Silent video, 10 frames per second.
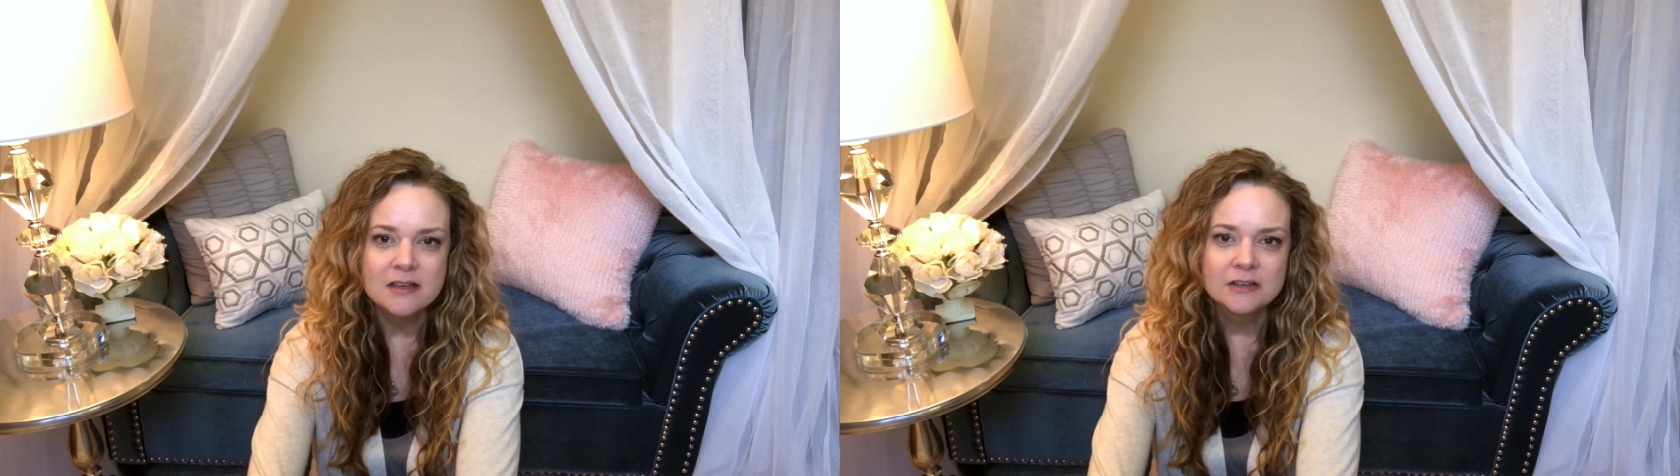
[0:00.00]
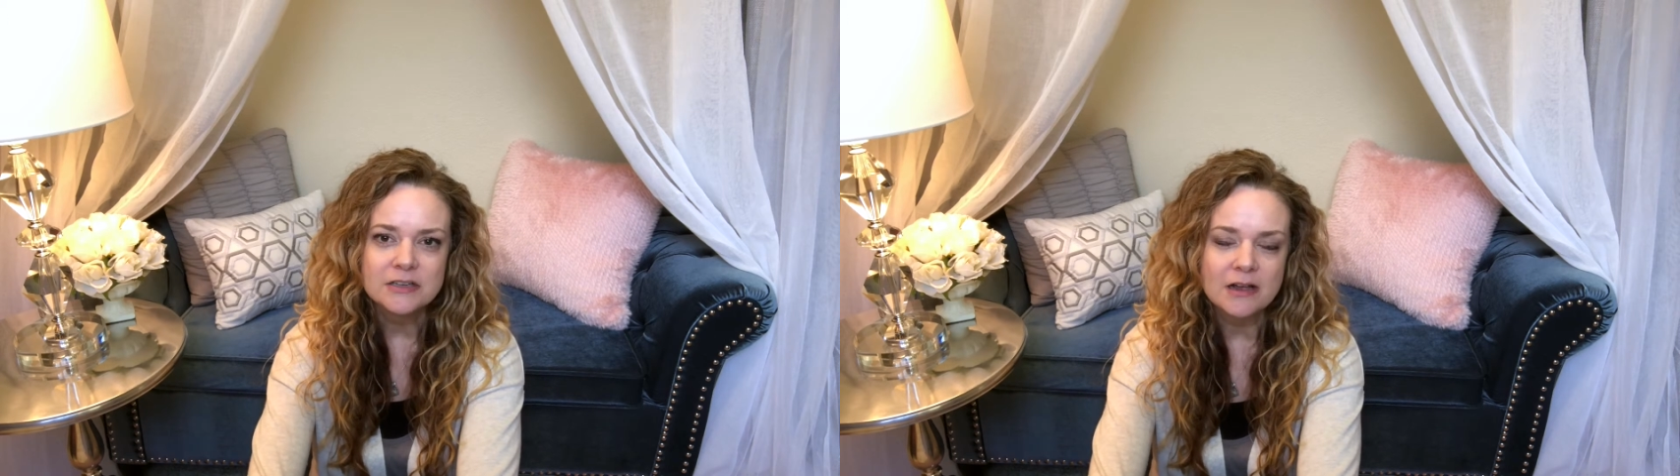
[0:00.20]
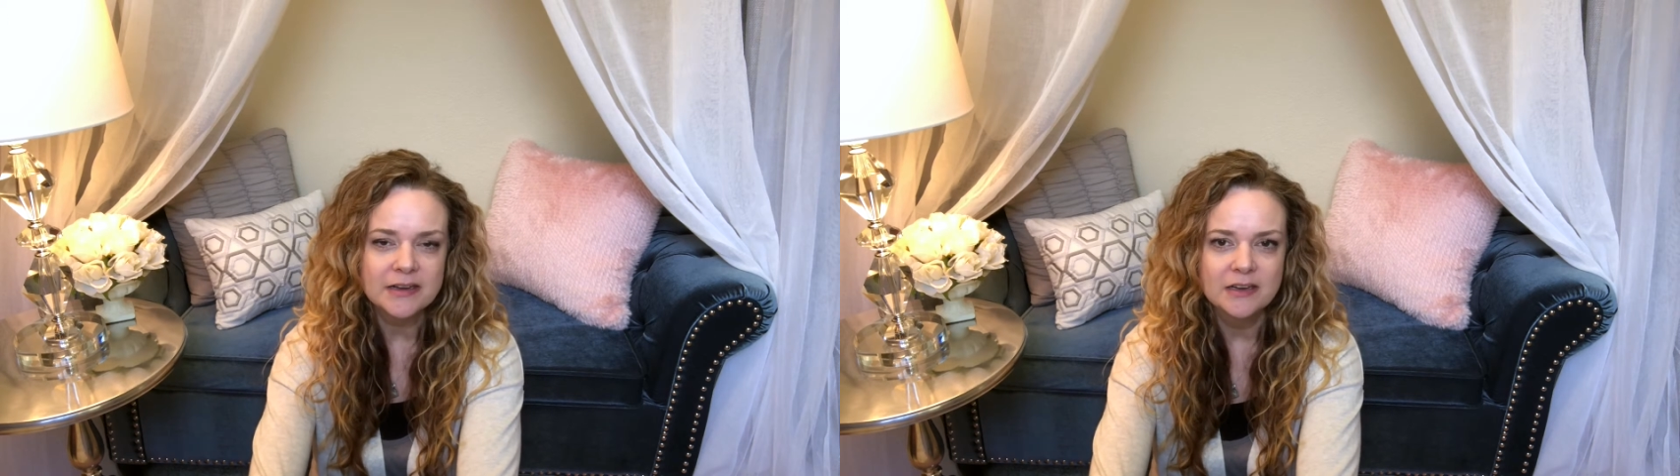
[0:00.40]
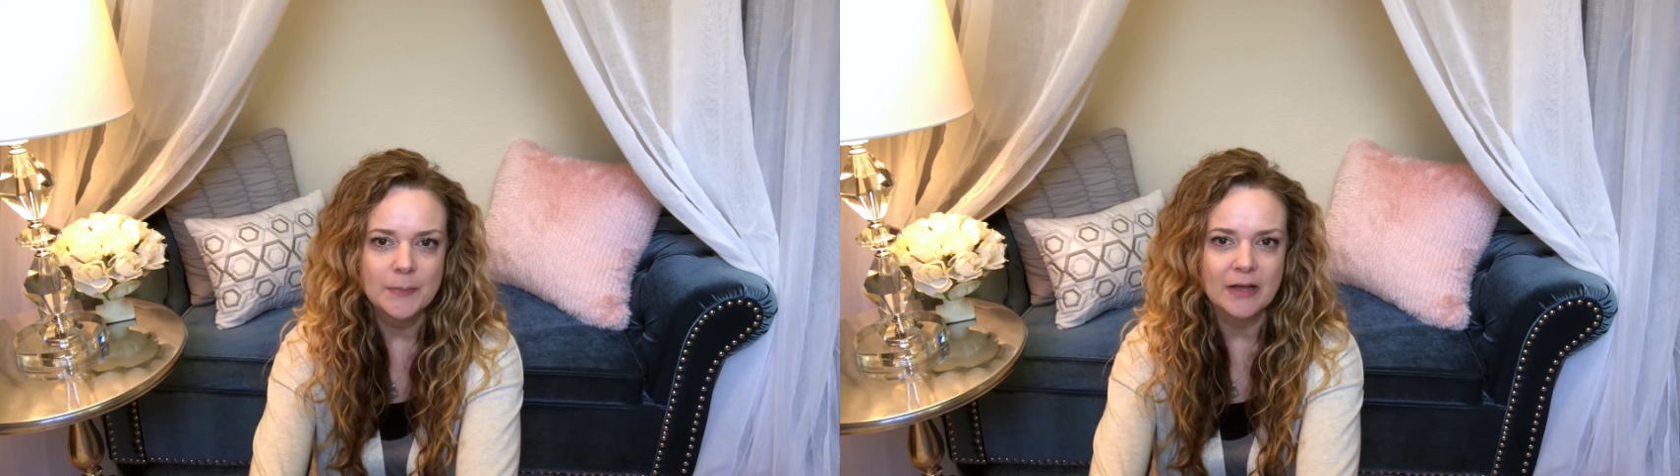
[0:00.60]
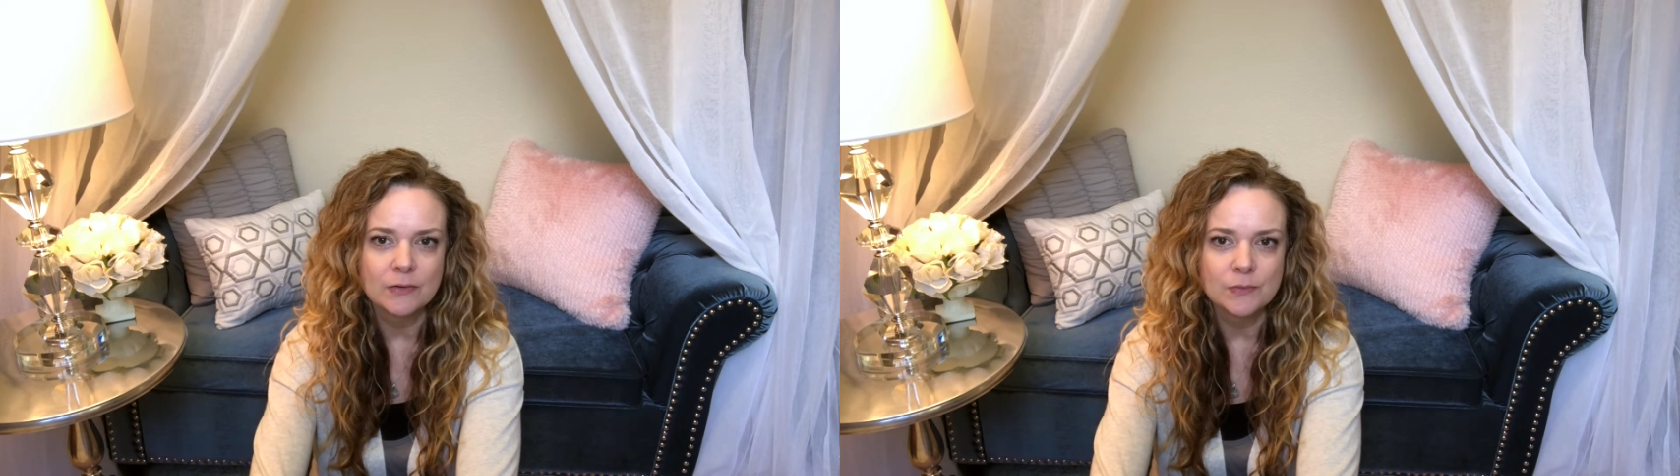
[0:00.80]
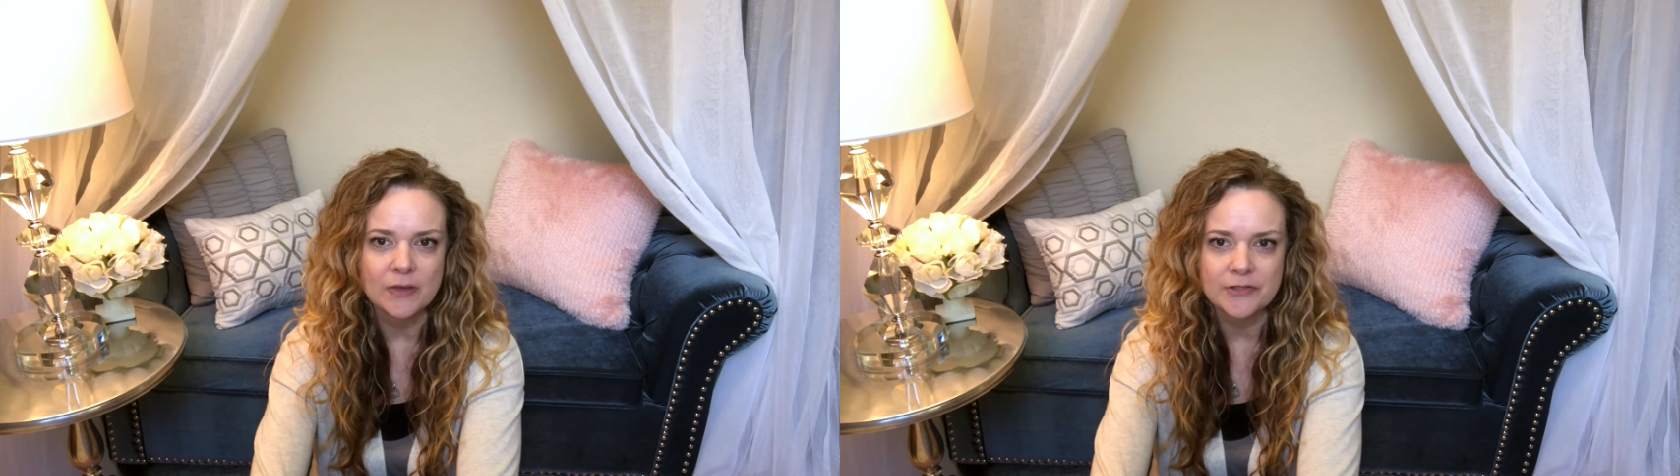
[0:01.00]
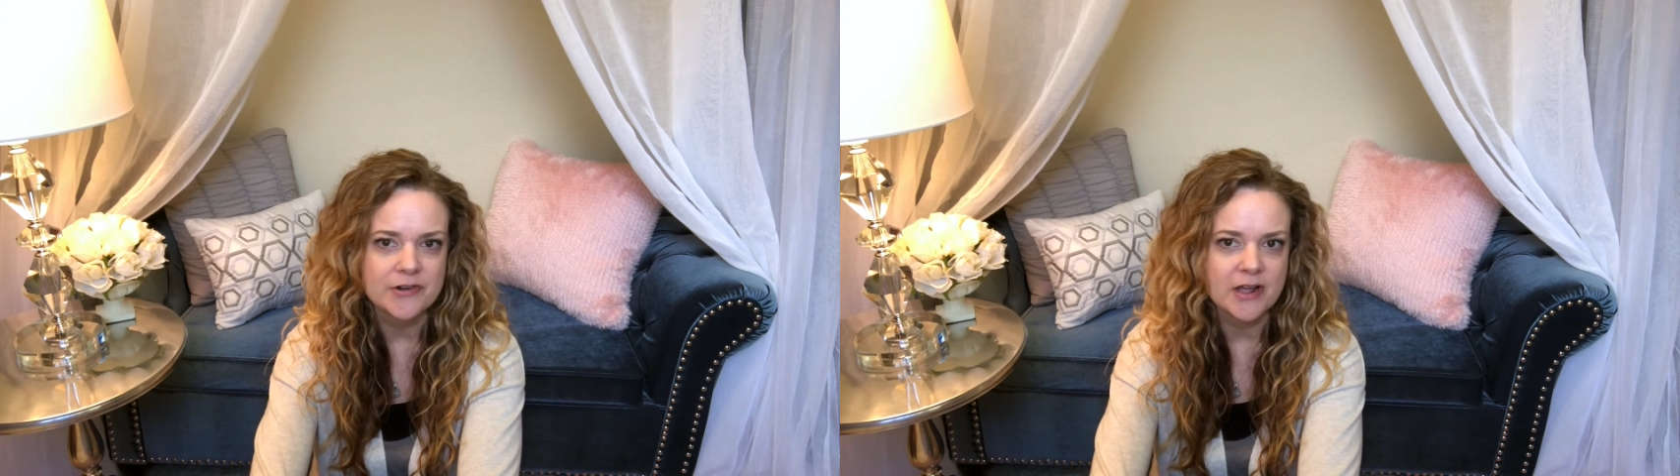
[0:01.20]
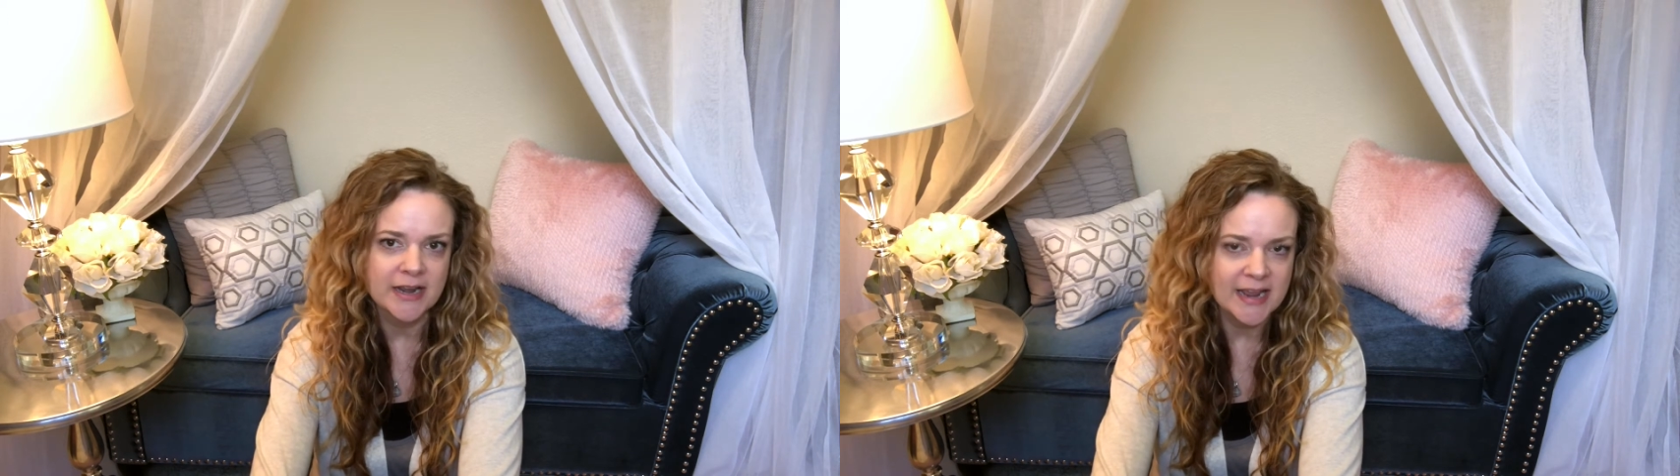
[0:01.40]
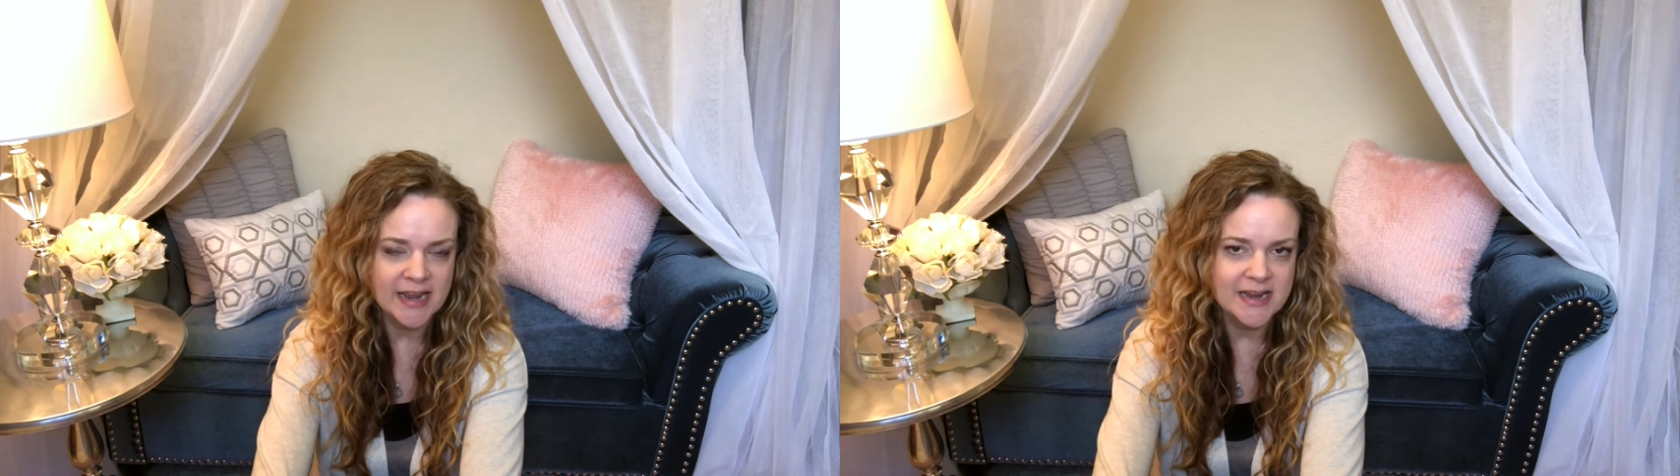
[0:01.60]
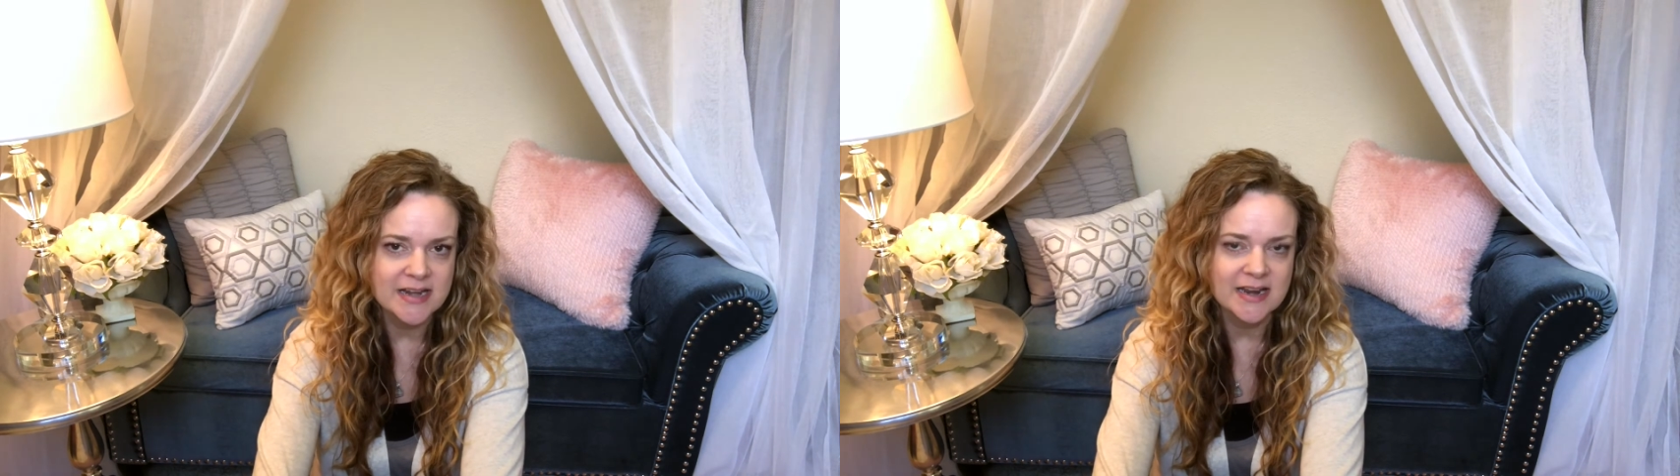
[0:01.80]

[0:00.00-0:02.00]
talking about whether or not I ate.